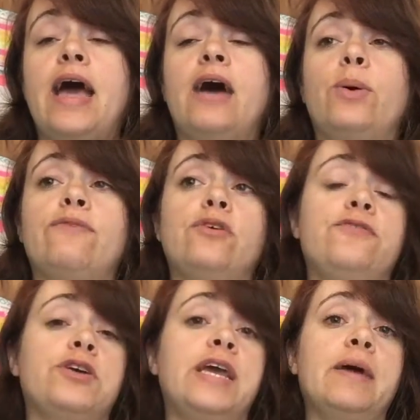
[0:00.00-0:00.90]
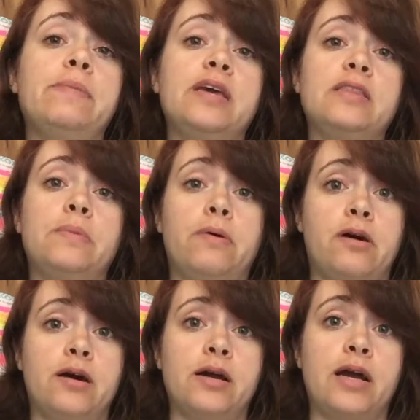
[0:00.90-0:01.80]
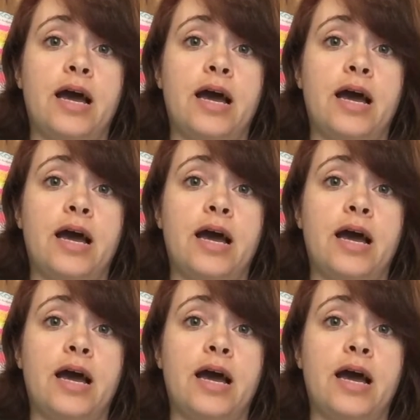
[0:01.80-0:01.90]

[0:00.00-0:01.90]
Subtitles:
However, if you're camping at the park,